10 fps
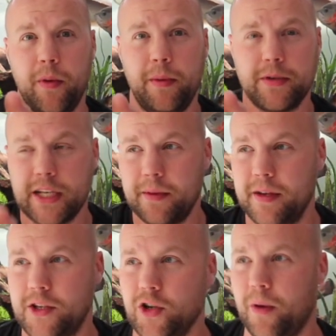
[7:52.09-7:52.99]
I remember seeing him
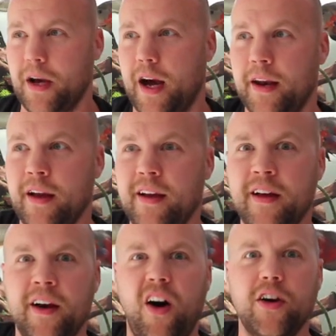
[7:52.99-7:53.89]
in the shop going,
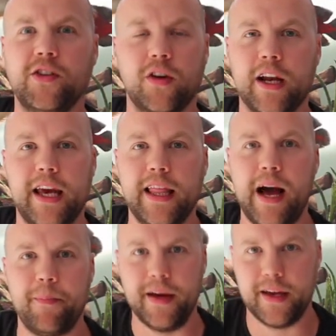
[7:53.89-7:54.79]
oh, he's not going to get
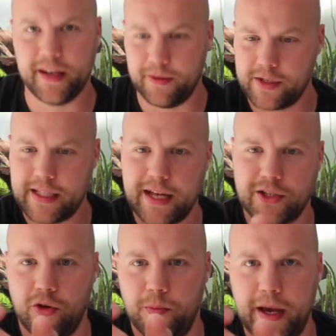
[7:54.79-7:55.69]
that big, and he was that
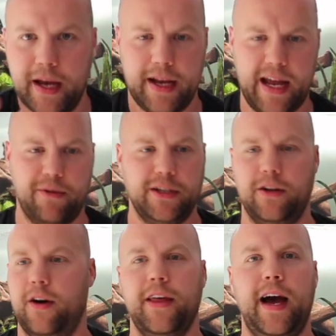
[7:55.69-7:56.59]
sort of big, and now he's
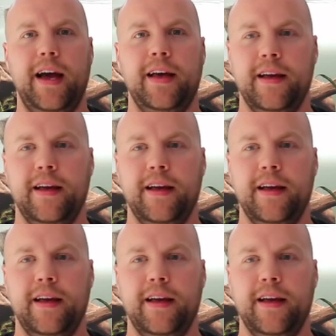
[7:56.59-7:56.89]
like that,